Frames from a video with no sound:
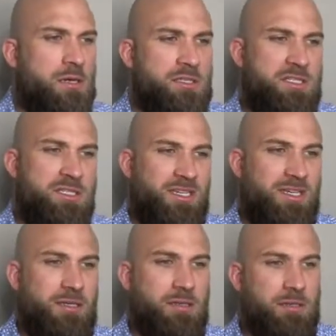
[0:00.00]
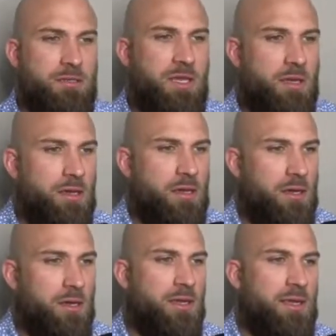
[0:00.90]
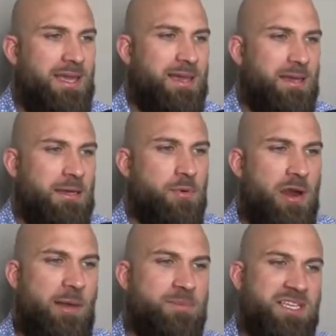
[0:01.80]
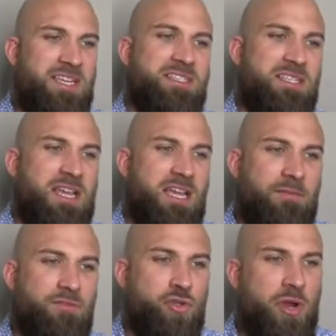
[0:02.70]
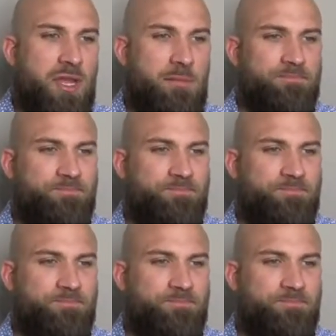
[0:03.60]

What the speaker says: seen and perhaps is a negative trait,